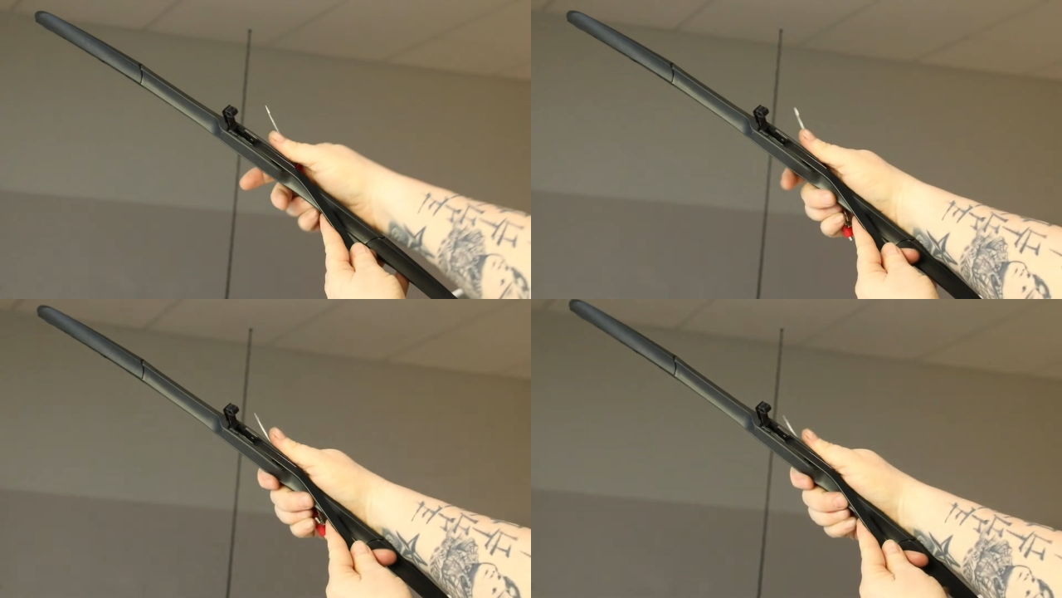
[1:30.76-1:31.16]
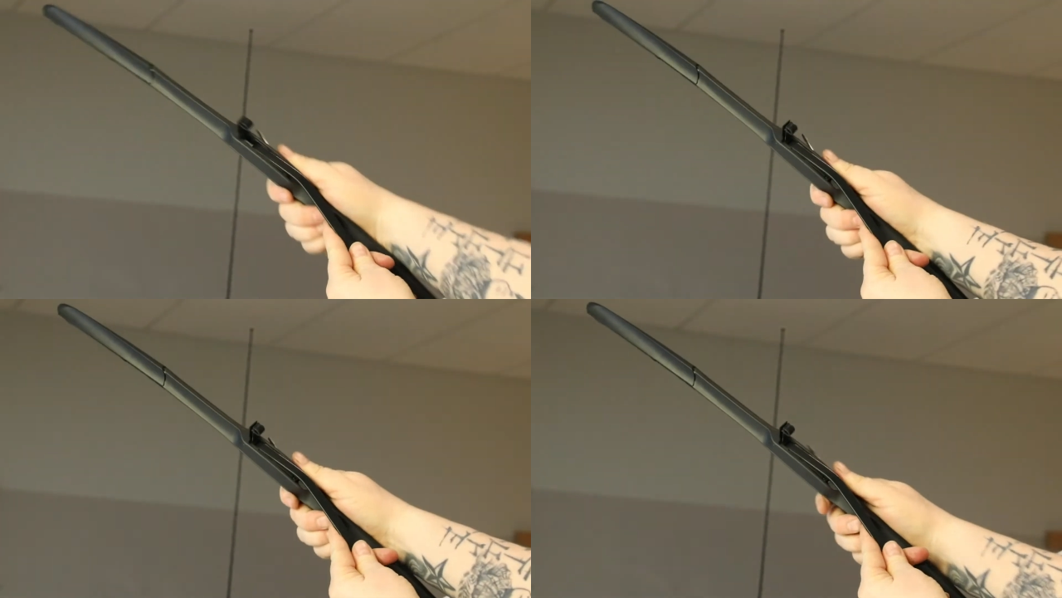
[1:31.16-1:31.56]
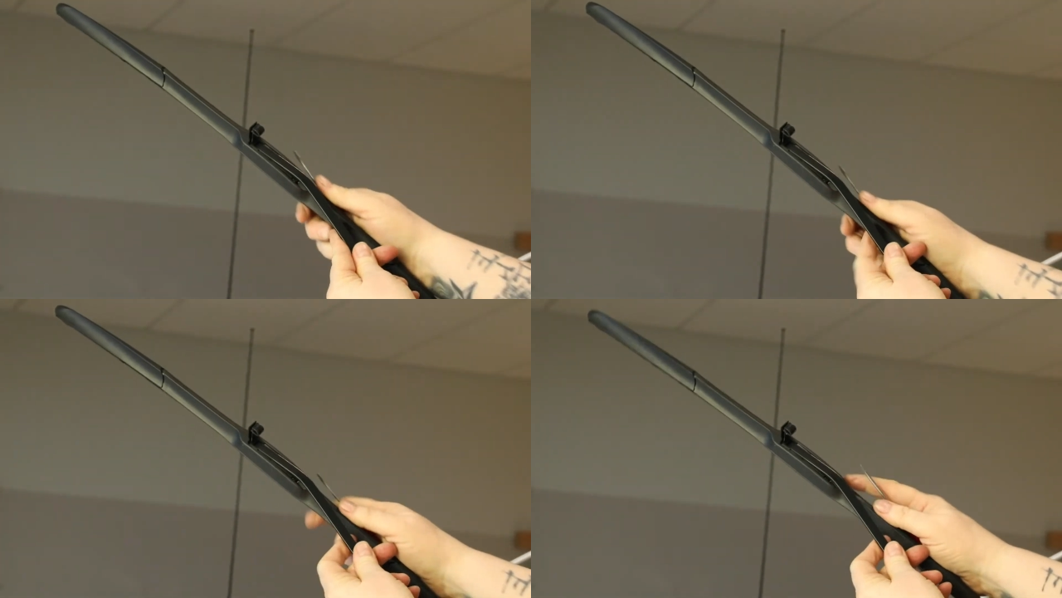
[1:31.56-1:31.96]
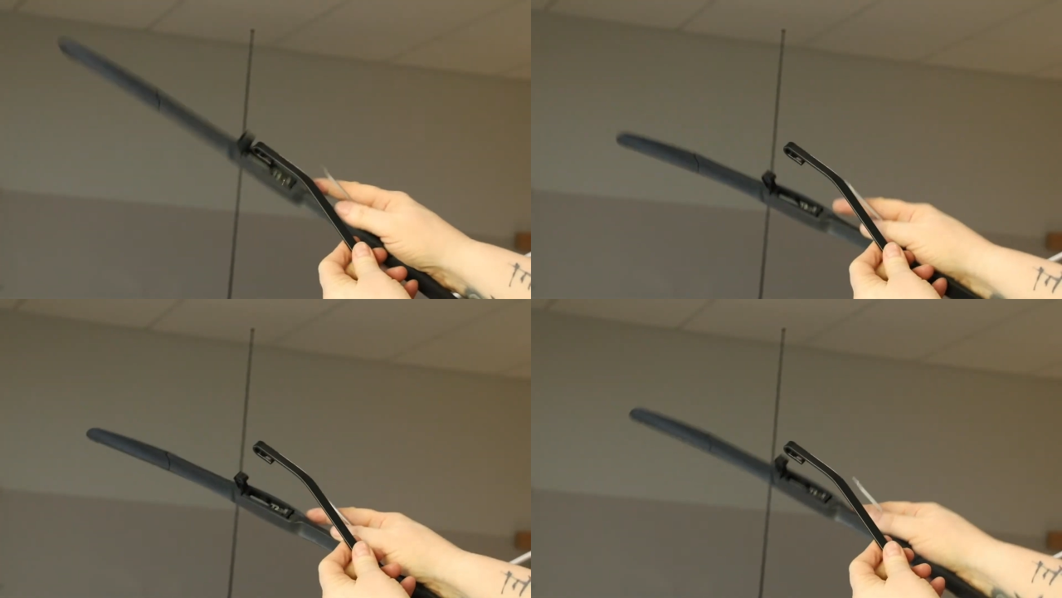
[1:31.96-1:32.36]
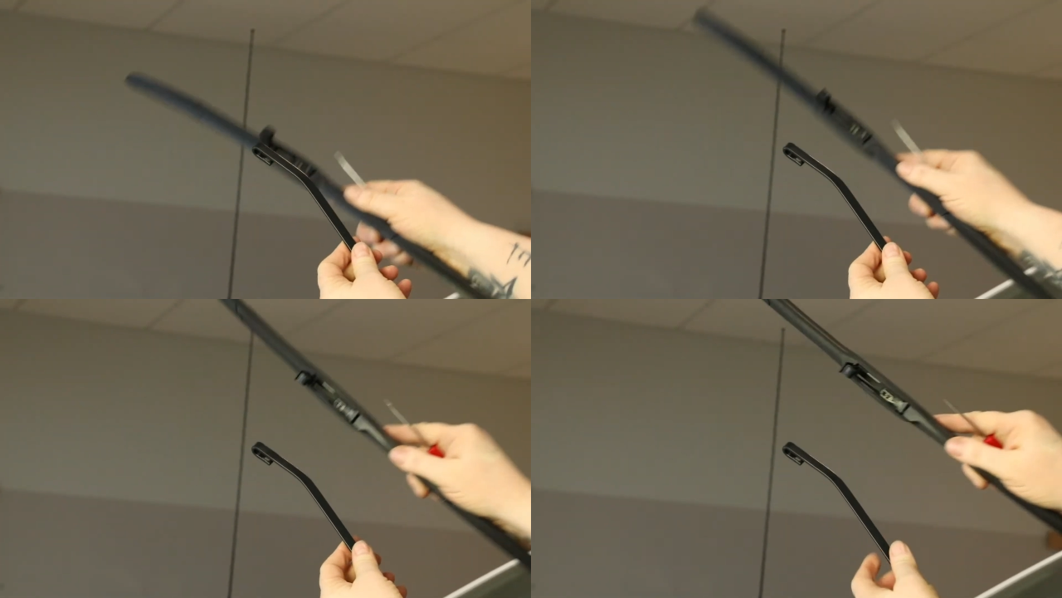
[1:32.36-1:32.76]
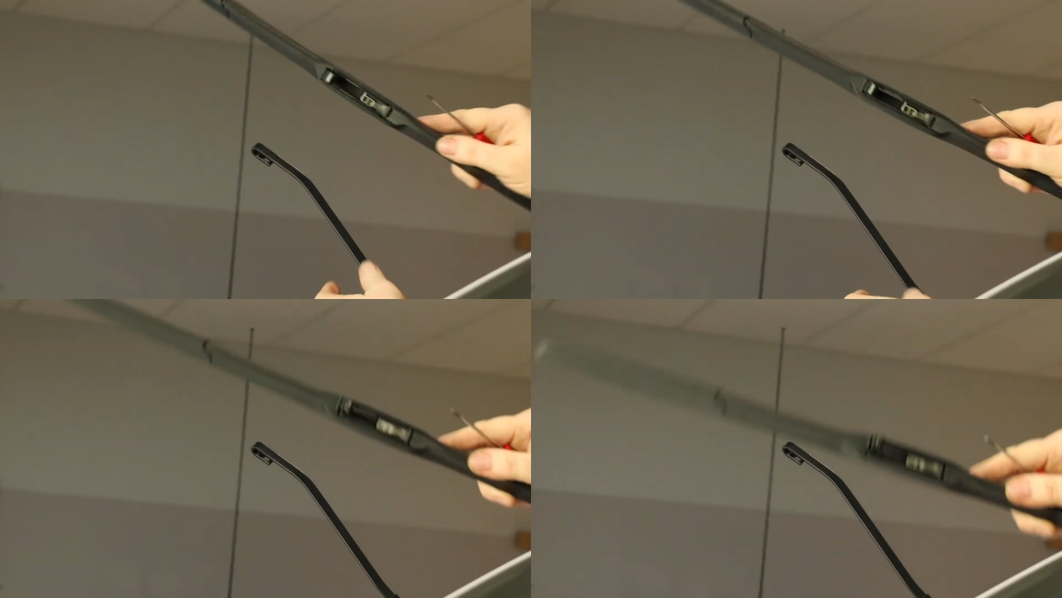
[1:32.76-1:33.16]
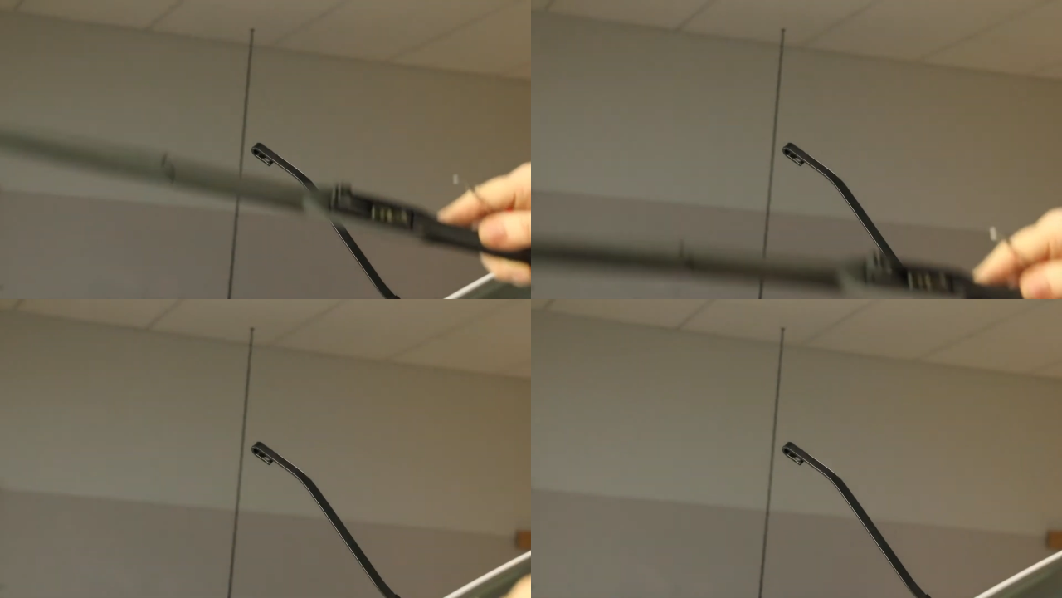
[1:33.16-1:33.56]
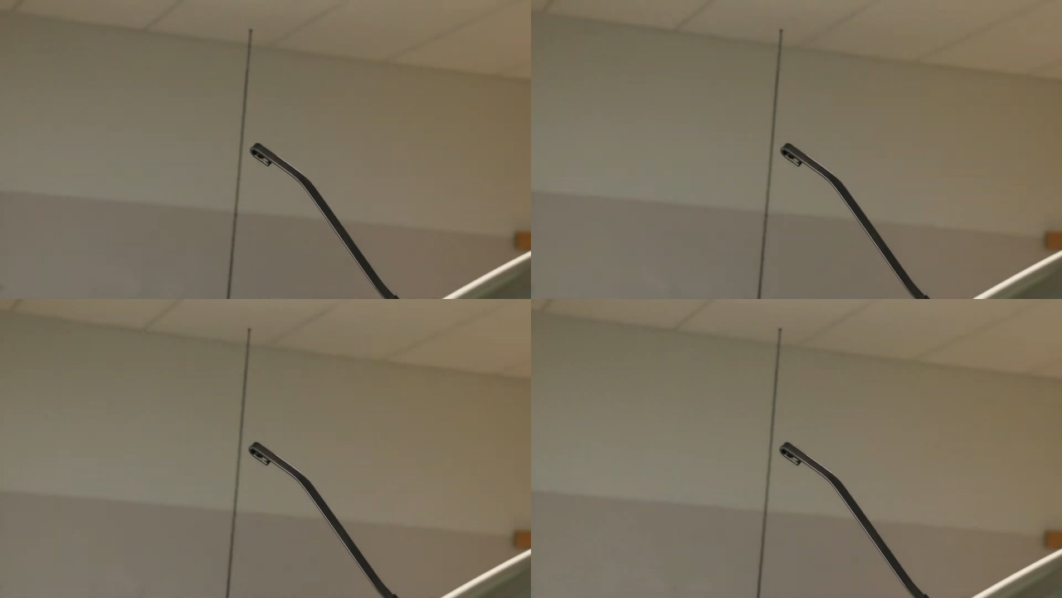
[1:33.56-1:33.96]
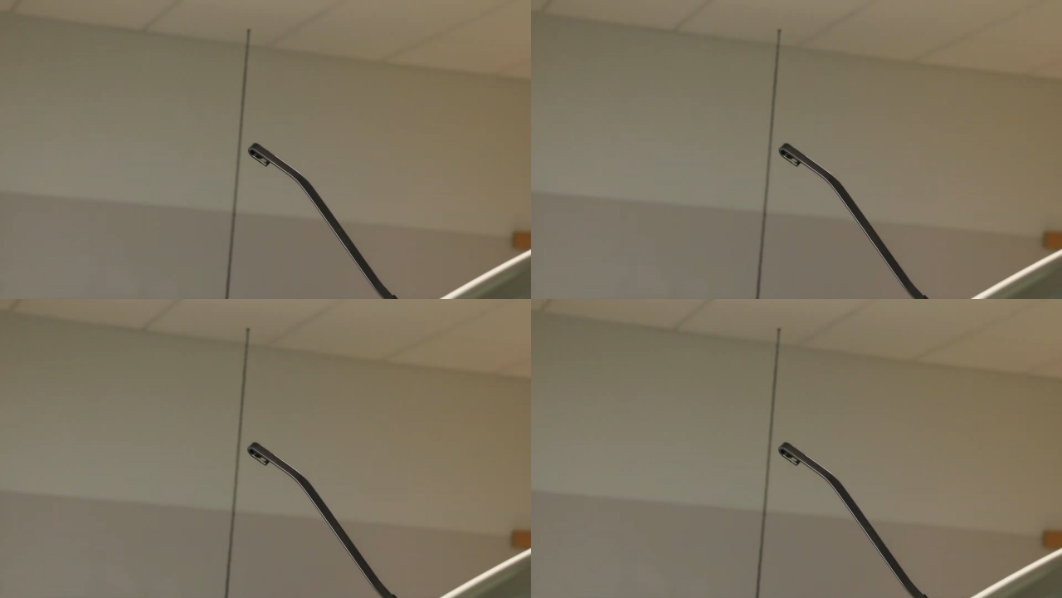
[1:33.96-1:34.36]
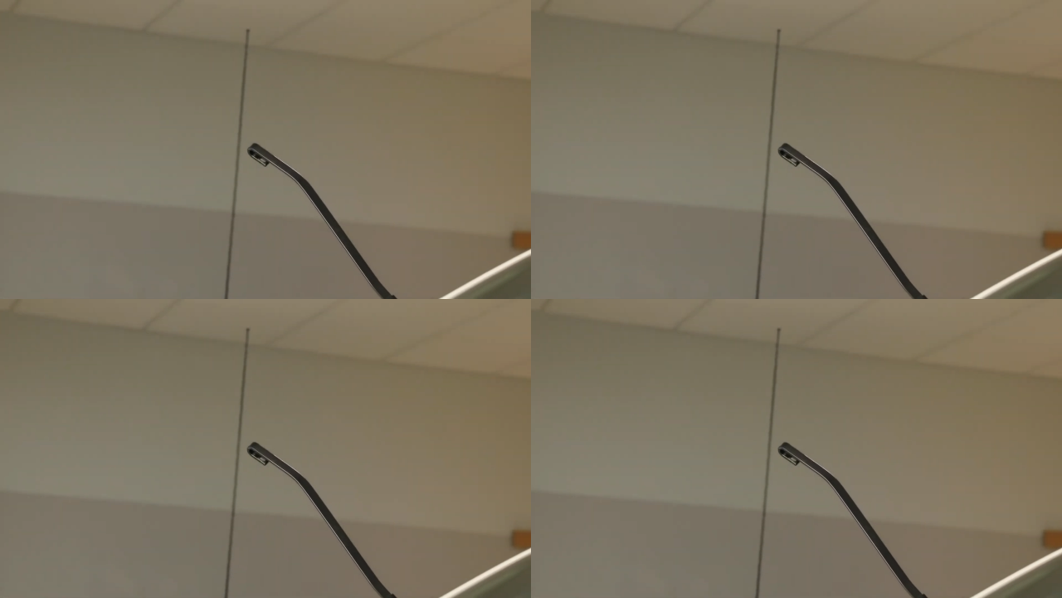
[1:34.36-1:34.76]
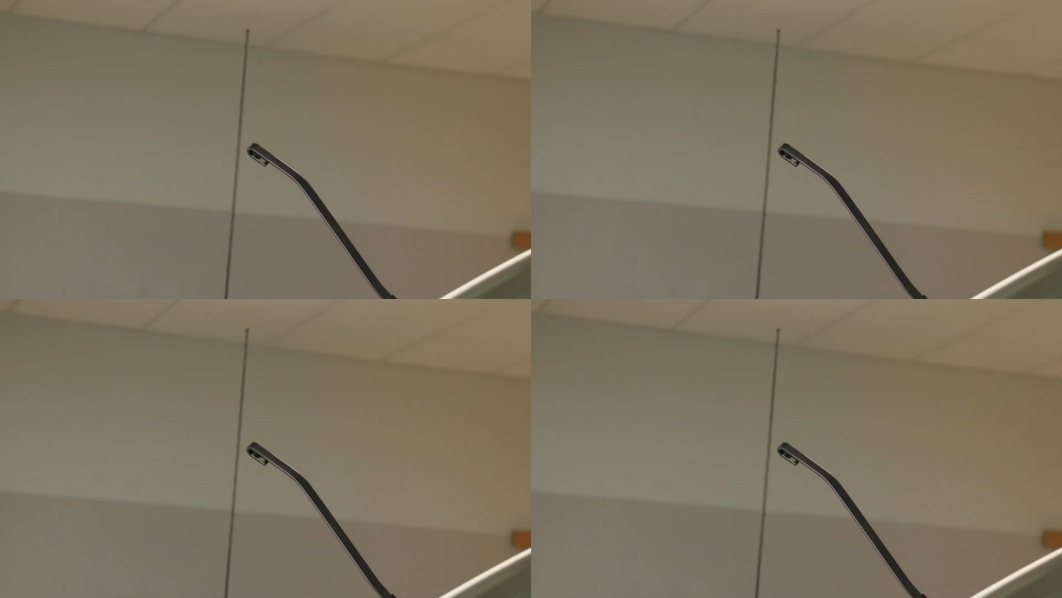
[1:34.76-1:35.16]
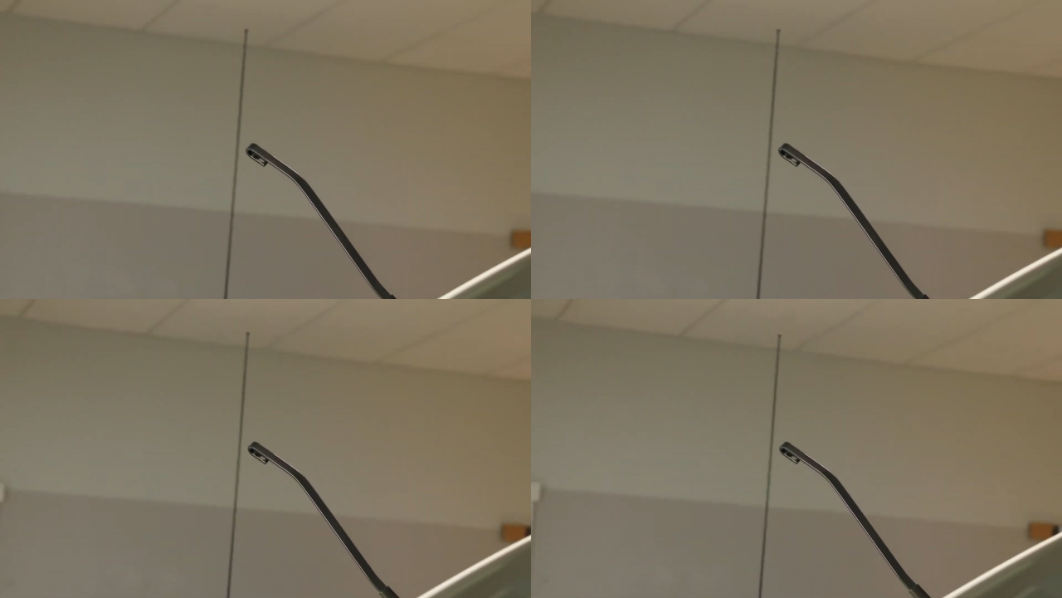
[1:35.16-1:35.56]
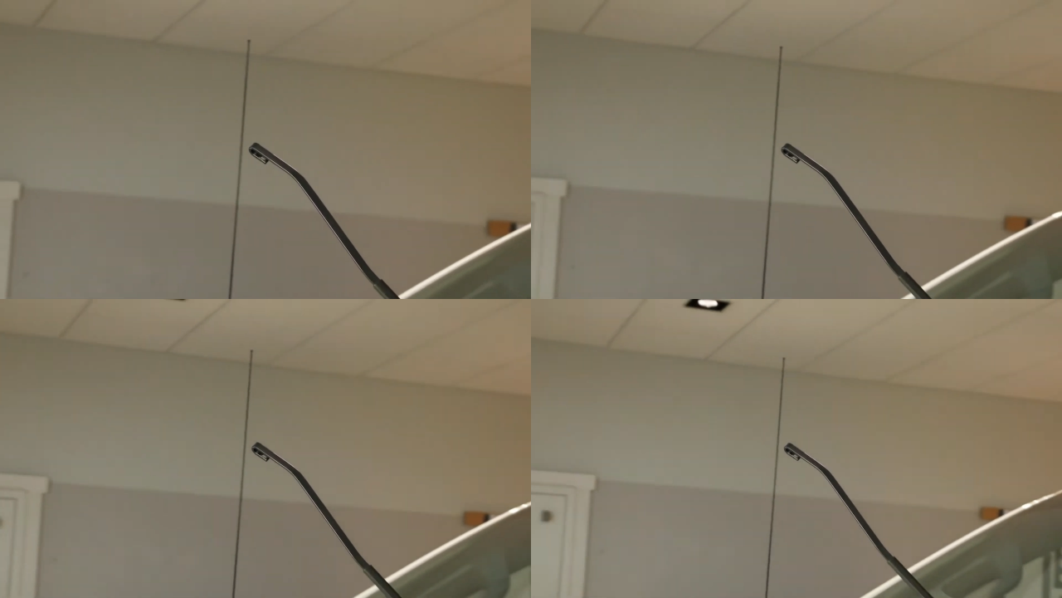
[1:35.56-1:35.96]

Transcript: (no speaker visible)